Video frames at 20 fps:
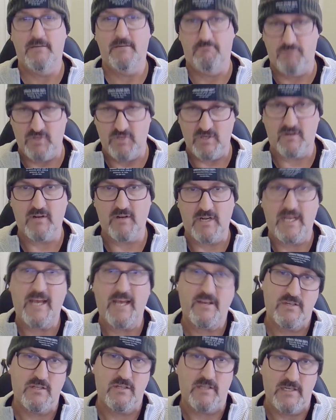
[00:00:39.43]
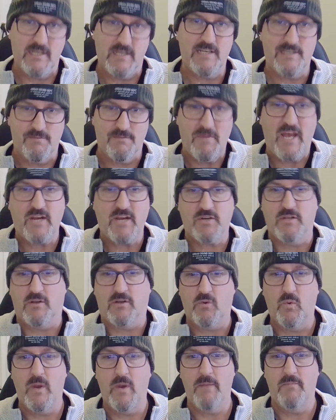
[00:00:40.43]
You're going to actually need some actual
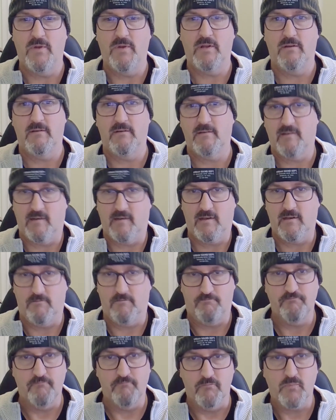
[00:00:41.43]
equipment to